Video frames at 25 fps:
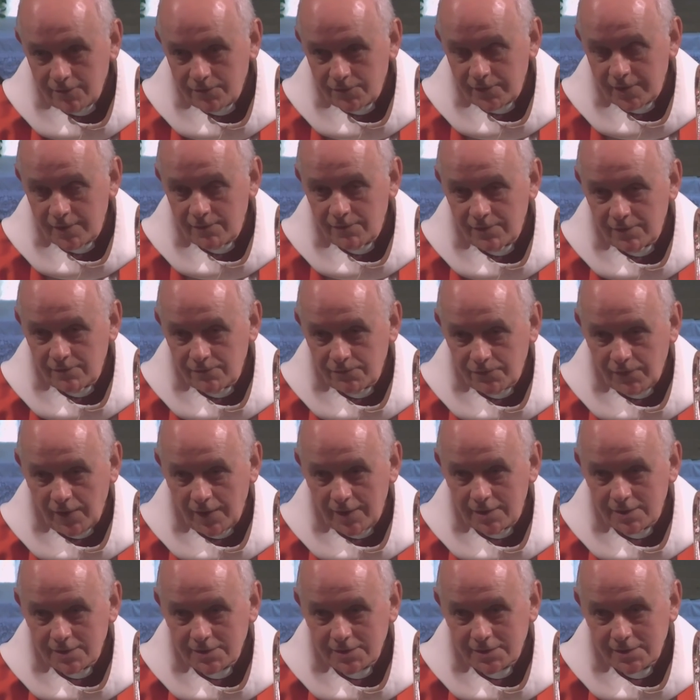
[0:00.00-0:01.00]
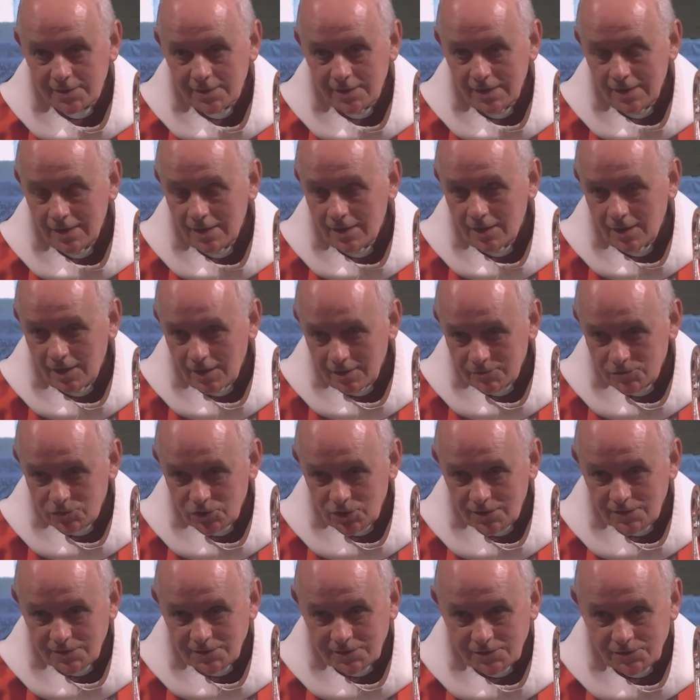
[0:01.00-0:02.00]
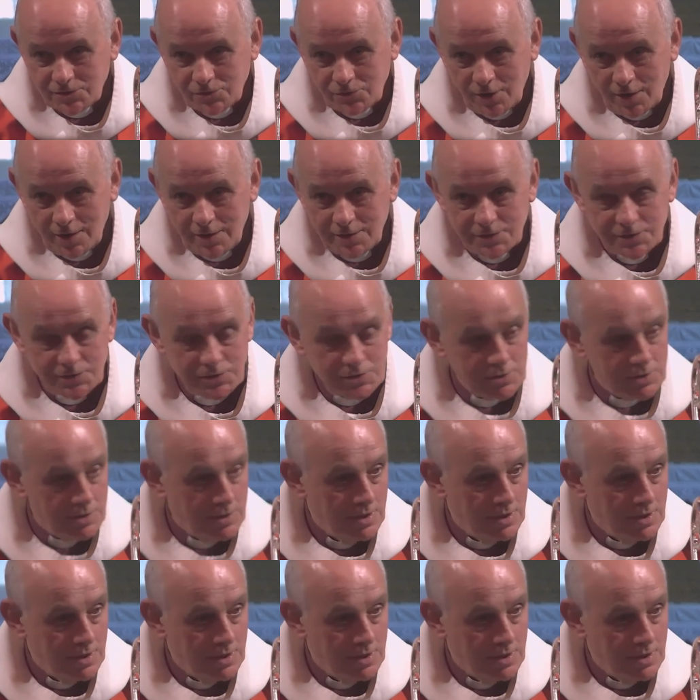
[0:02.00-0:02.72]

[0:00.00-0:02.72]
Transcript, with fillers: giving faith of Jesus Christ,